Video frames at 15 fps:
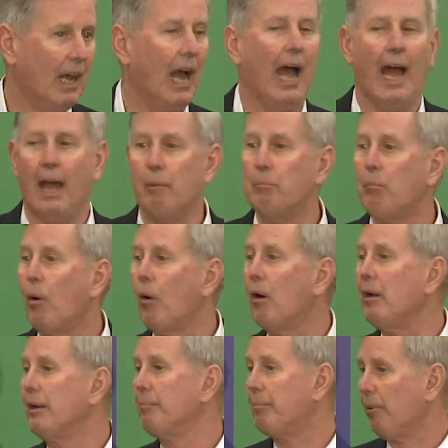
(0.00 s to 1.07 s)
And
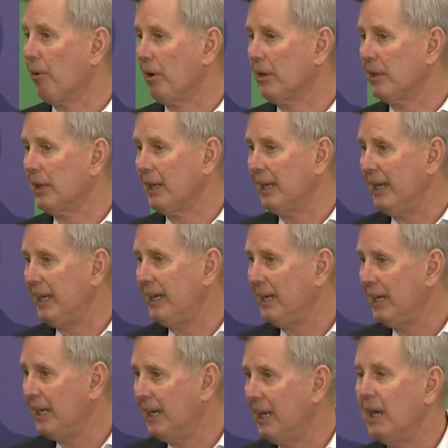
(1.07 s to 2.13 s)
more importantly,
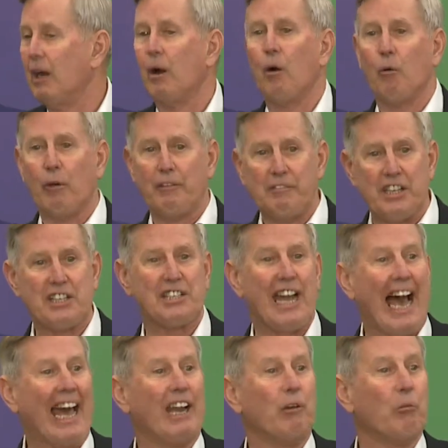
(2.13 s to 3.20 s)
we've
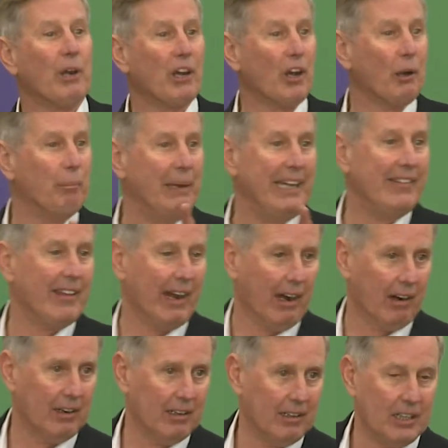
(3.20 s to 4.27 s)
decided we're going to be
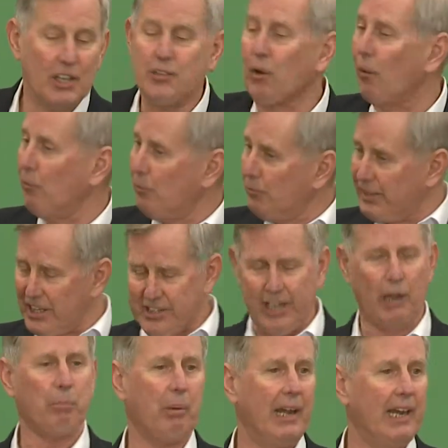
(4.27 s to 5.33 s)
there. So this
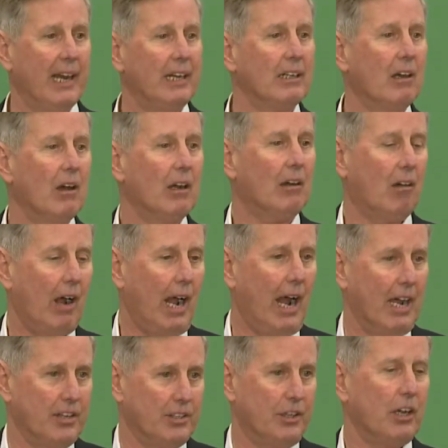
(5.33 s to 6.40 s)
airplane isn't going to
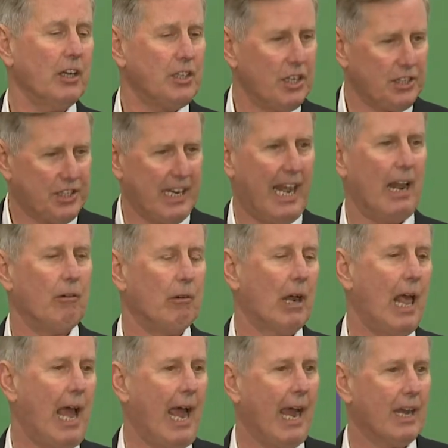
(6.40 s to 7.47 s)
crash. You can just sit down and
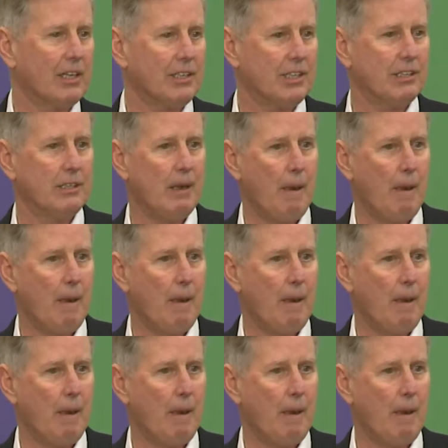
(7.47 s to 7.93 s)
relax."